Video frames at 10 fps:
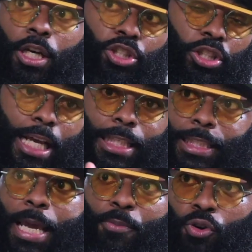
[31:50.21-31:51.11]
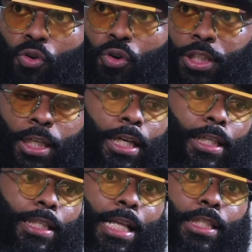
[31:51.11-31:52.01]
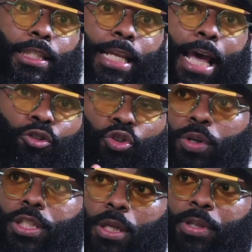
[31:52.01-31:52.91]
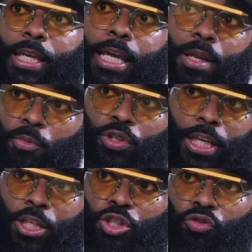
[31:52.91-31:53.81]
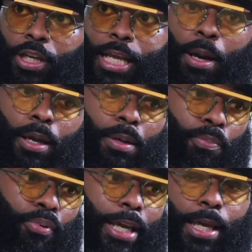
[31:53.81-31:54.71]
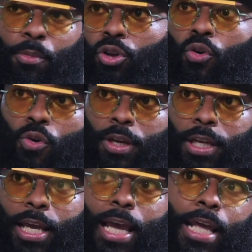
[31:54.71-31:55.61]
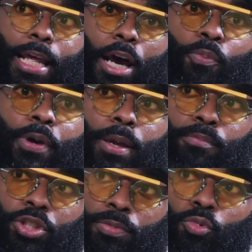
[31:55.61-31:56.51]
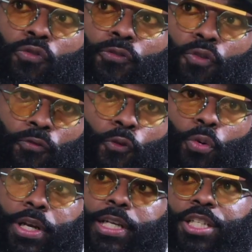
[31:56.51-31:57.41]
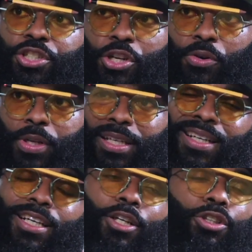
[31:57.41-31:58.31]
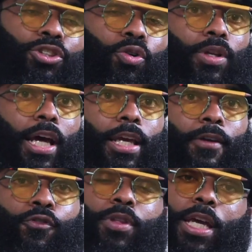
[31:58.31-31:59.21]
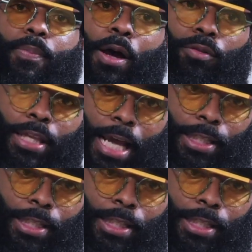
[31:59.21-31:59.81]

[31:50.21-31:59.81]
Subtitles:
took that same course, that's now doing something in the music industry that can bring him along and help him just move forward in his journey. So, like, if you think about that